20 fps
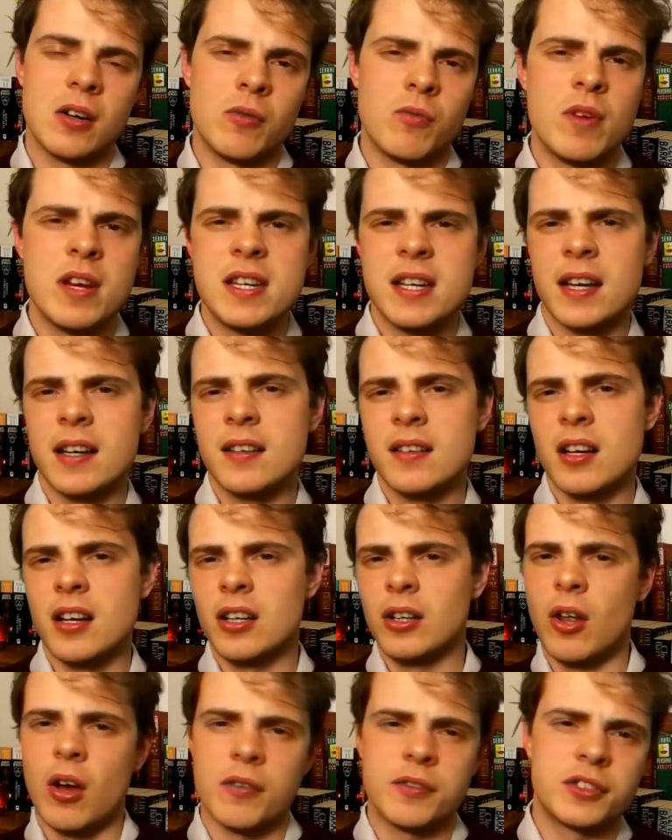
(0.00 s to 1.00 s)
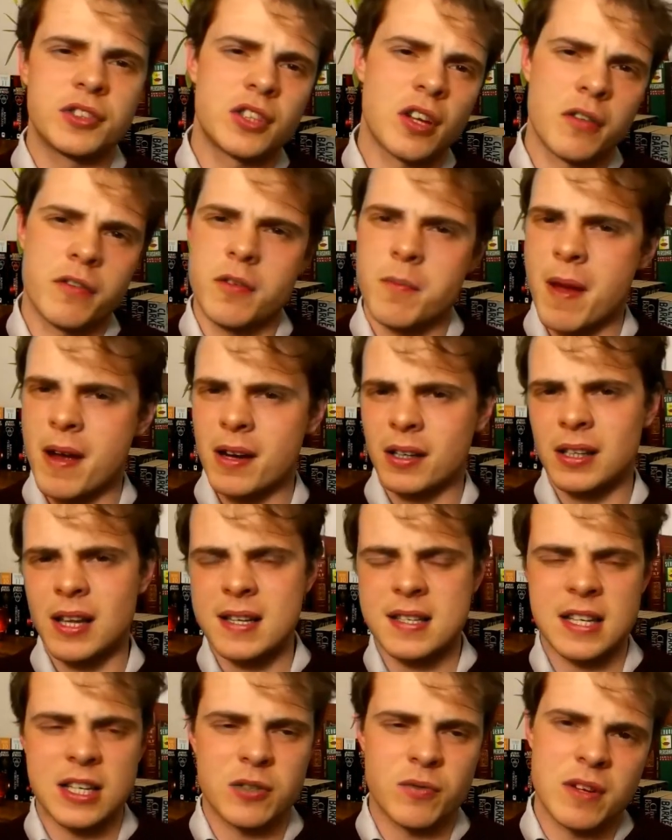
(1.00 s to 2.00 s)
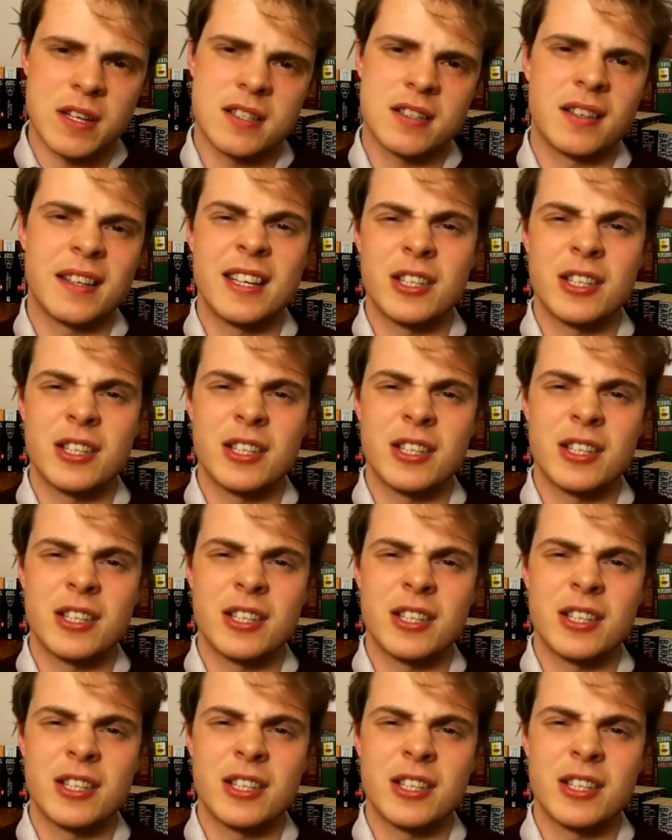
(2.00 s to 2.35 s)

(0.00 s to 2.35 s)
Reading a lot of stuff about classics recently